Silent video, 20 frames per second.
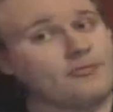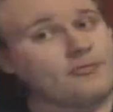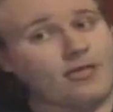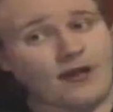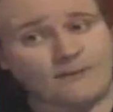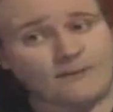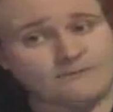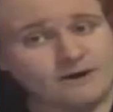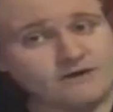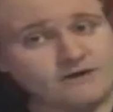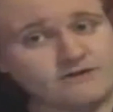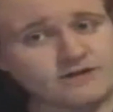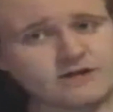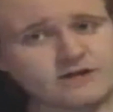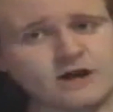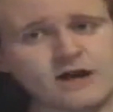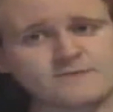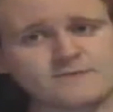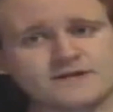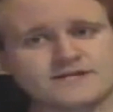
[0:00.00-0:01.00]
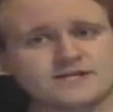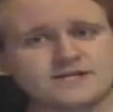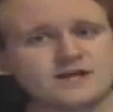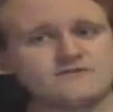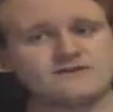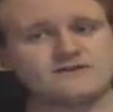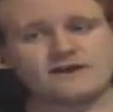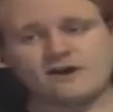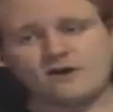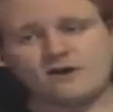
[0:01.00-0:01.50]
I barely caught myself.
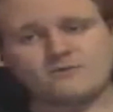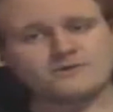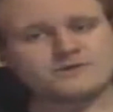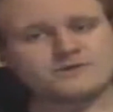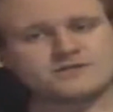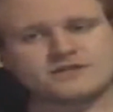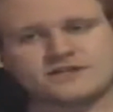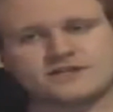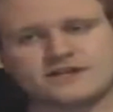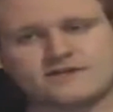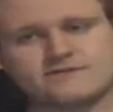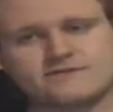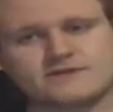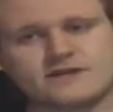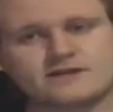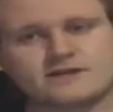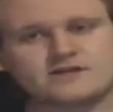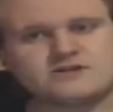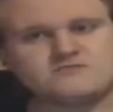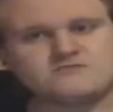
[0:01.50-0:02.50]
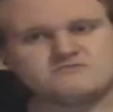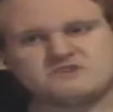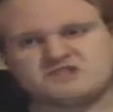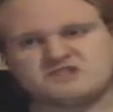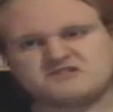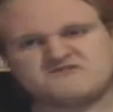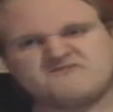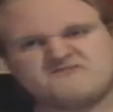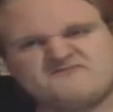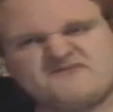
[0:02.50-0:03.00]
I almost did it. I was like, oh,
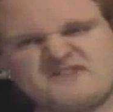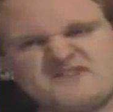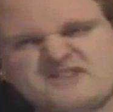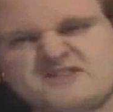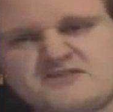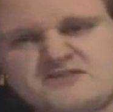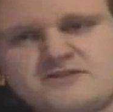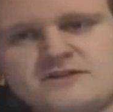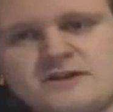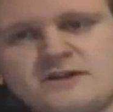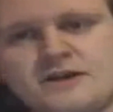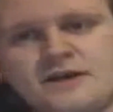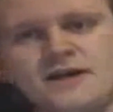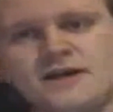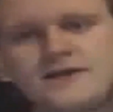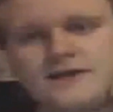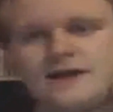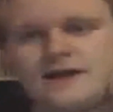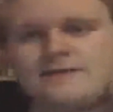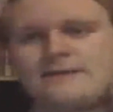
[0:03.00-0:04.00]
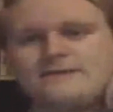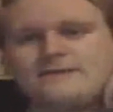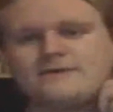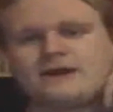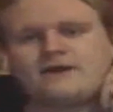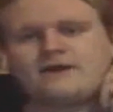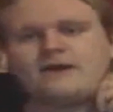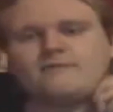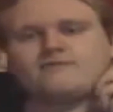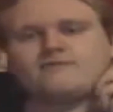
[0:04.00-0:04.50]
motherfucker. Then I remembered
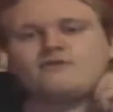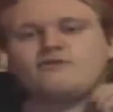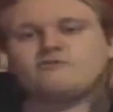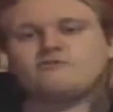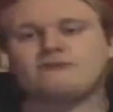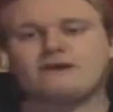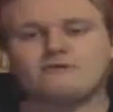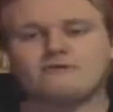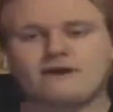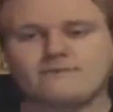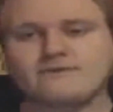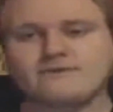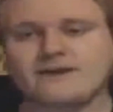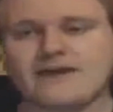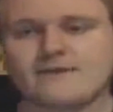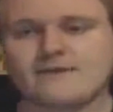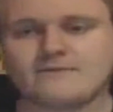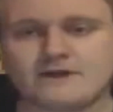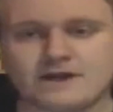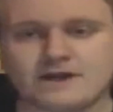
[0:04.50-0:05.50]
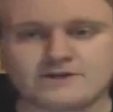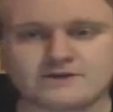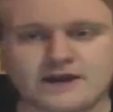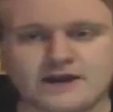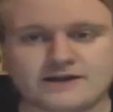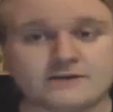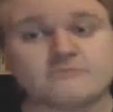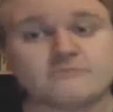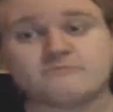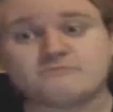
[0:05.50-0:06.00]
how I broke my webcam when I
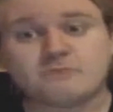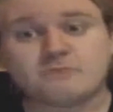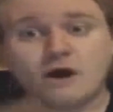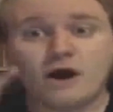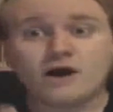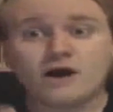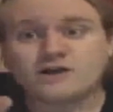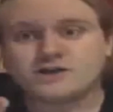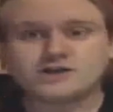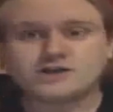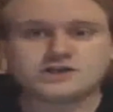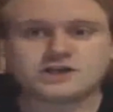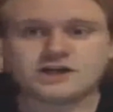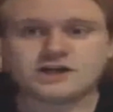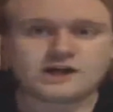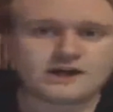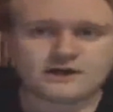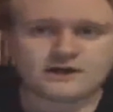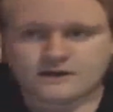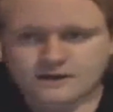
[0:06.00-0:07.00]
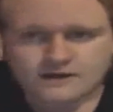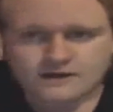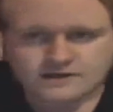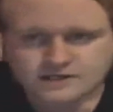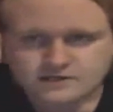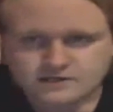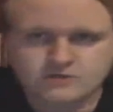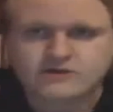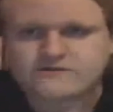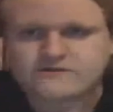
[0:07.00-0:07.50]
tried to punch
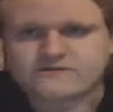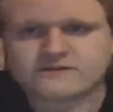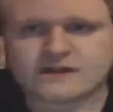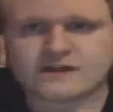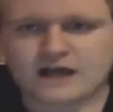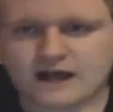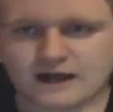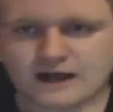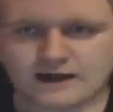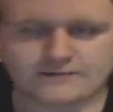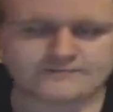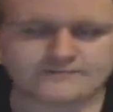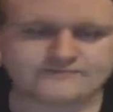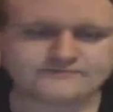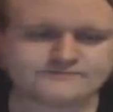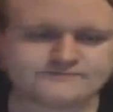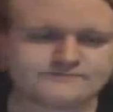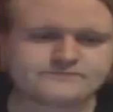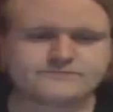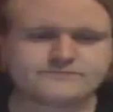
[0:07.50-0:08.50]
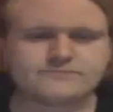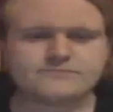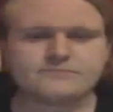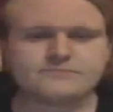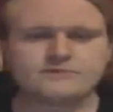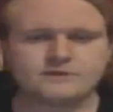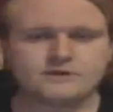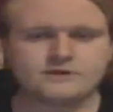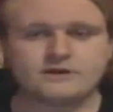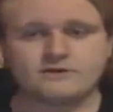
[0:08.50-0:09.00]
Sword of Allah.
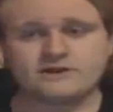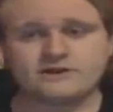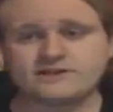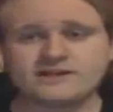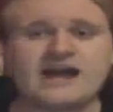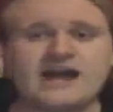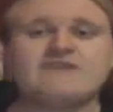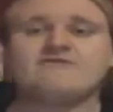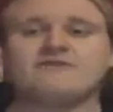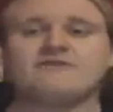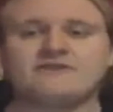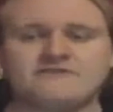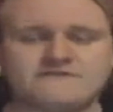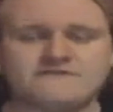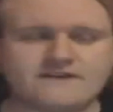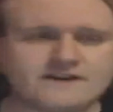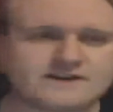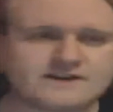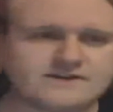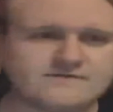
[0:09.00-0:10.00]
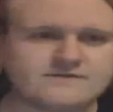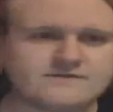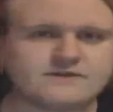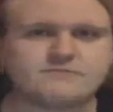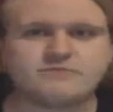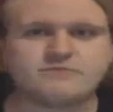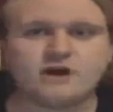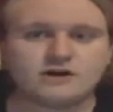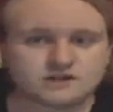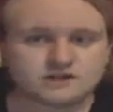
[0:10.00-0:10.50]
You know, it's not very effective to
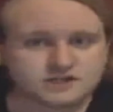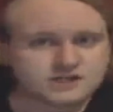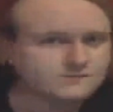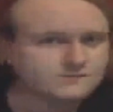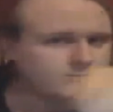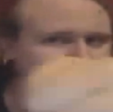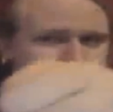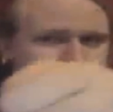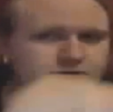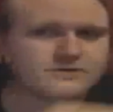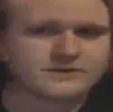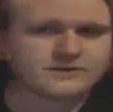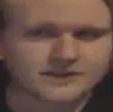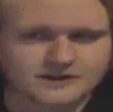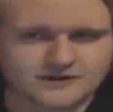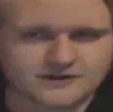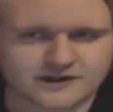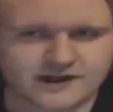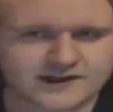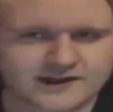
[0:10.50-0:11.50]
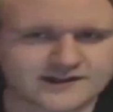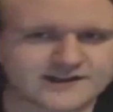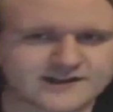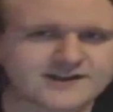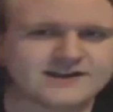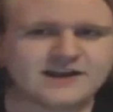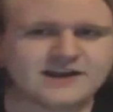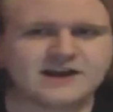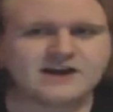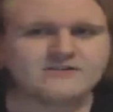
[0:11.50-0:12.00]
punch someone through the internet,
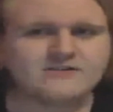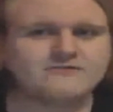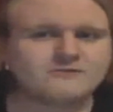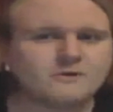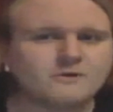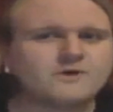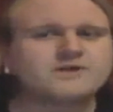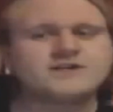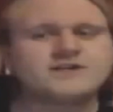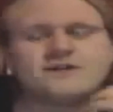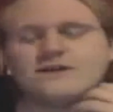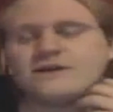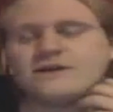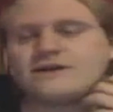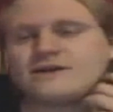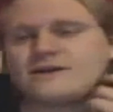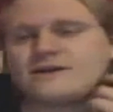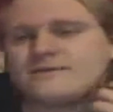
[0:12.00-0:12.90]
unfortunately.